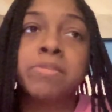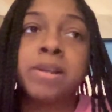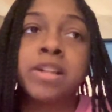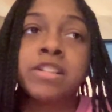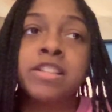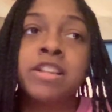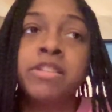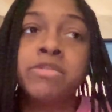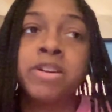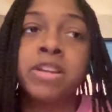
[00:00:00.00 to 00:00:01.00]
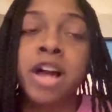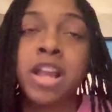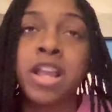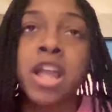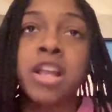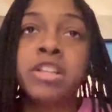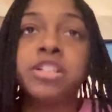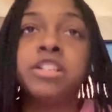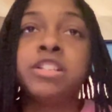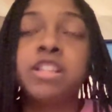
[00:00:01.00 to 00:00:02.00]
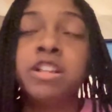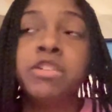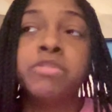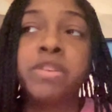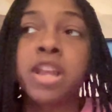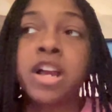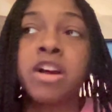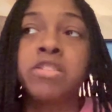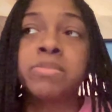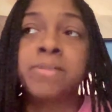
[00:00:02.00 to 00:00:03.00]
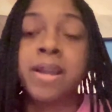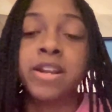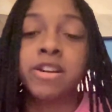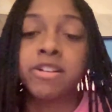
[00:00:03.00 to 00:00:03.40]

but I still felt like she still felt like I was mad at her.